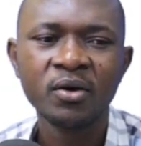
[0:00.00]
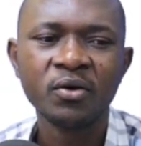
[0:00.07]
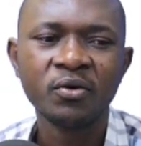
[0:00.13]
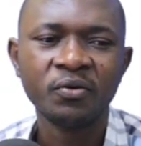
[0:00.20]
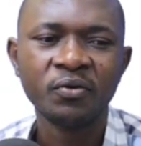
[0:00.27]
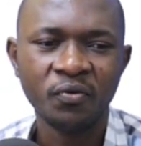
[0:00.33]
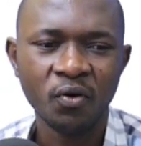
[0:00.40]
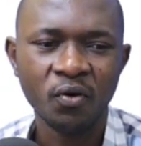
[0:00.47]
for a
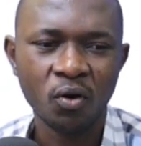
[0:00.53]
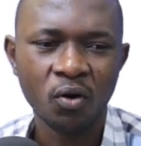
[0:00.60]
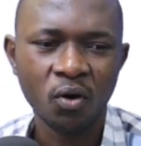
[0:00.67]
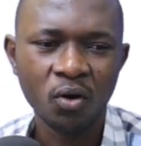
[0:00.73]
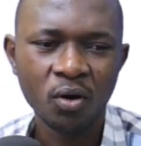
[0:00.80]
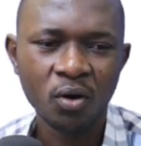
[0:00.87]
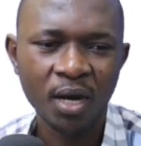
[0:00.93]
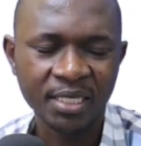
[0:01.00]

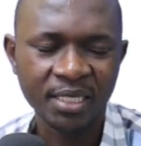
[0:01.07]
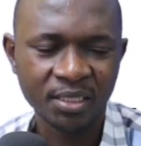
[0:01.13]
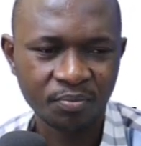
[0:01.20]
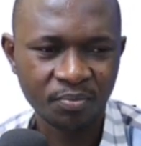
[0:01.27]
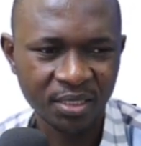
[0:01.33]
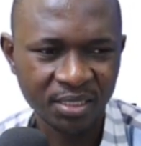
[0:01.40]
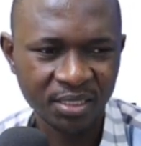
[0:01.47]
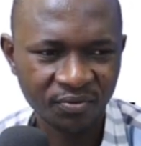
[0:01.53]
specified
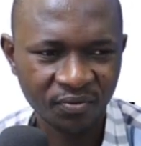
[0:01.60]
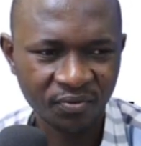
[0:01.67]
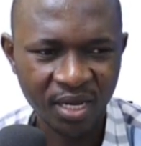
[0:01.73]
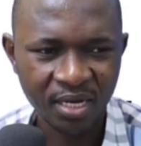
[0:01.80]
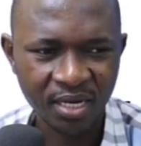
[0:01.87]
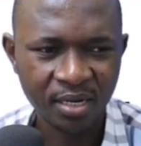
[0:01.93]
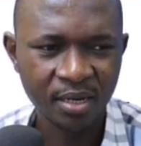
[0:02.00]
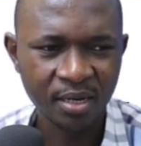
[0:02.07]

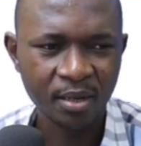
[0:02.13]
purpose.